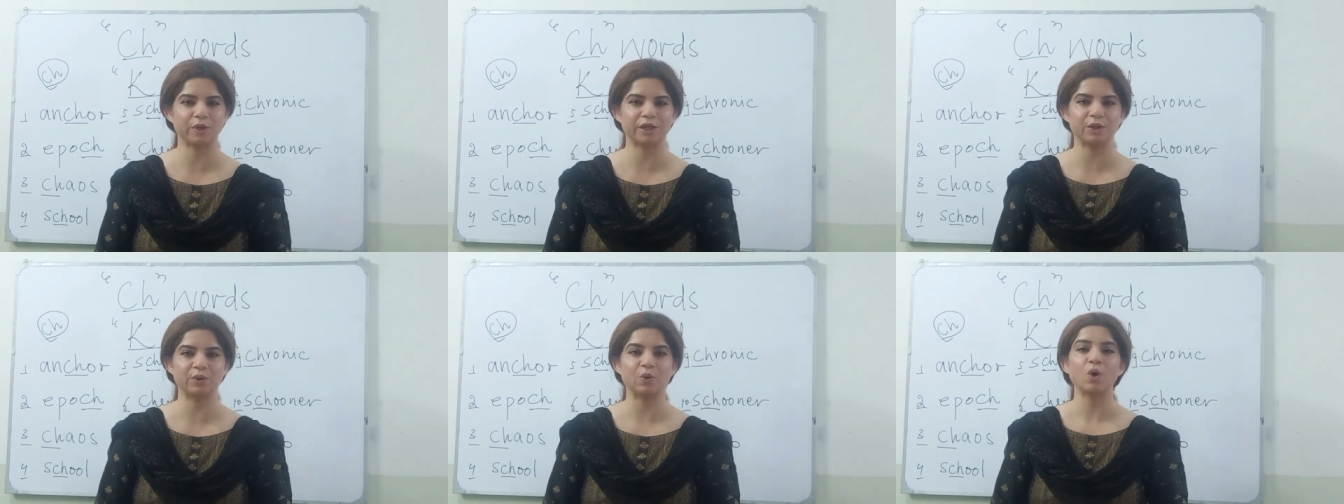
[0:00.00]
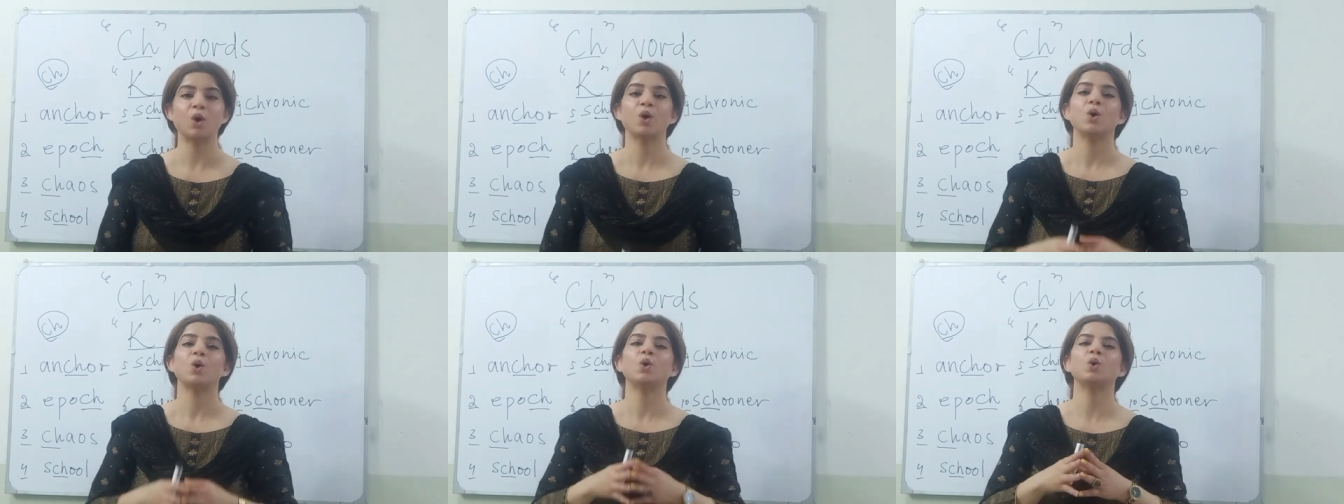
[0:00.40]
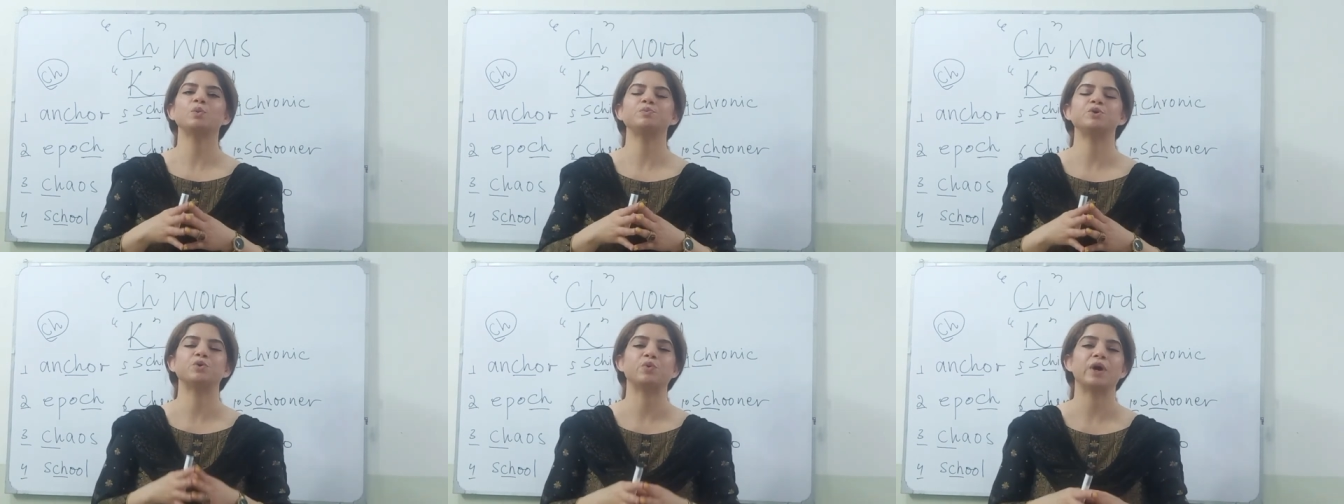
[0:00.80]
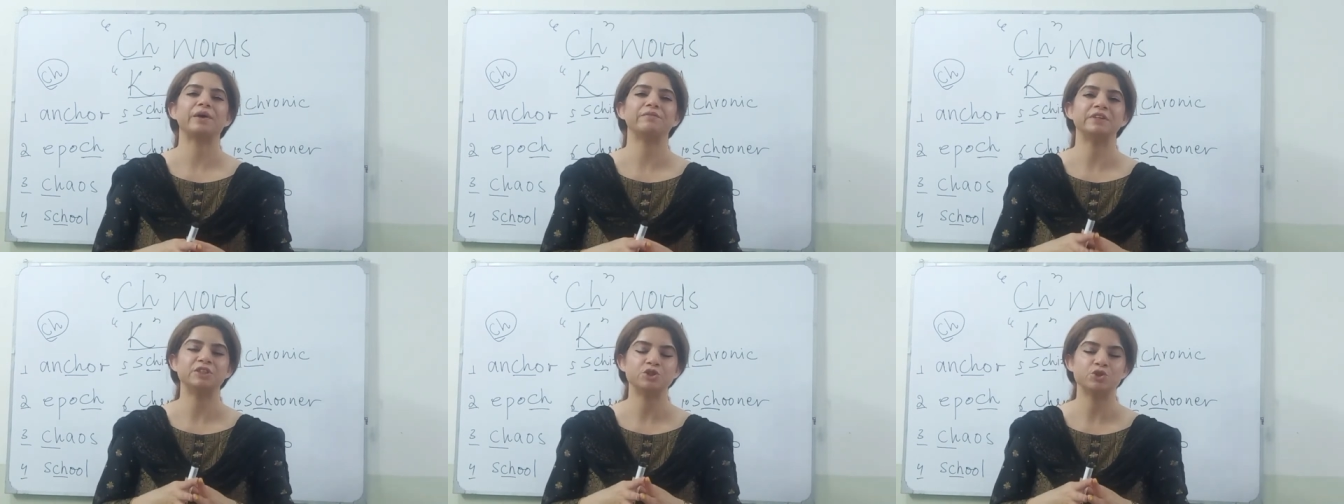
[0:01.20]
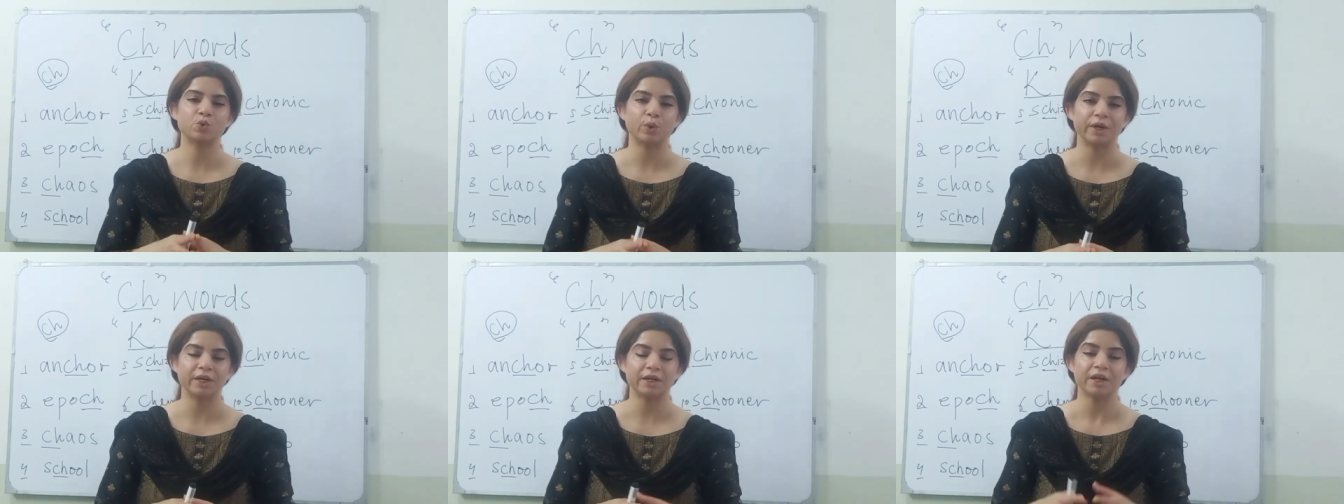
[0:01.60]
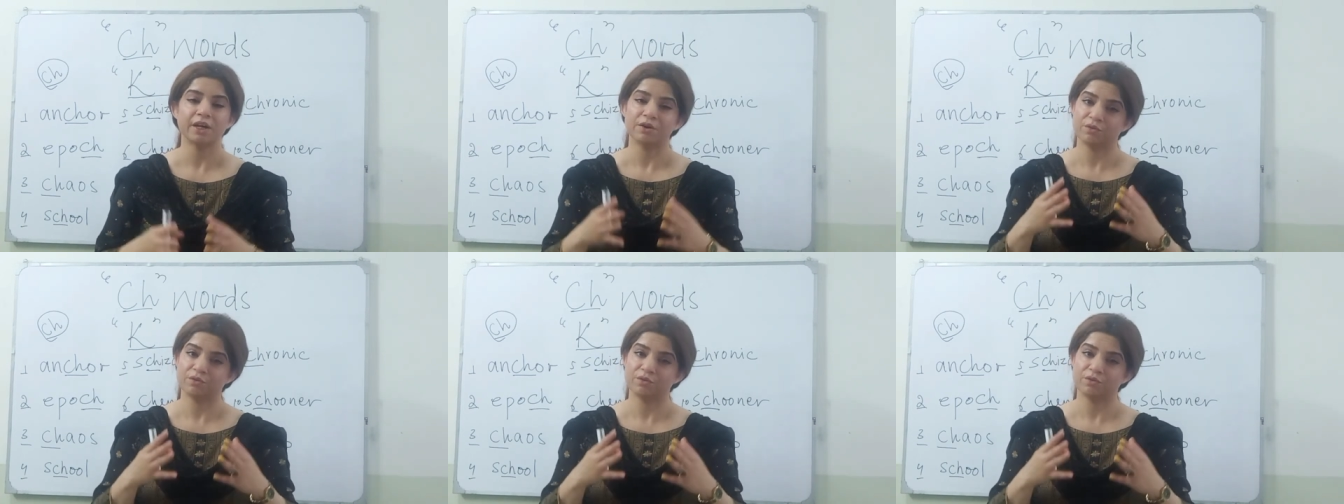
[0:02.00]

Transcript: video. Hope you have enjoyed.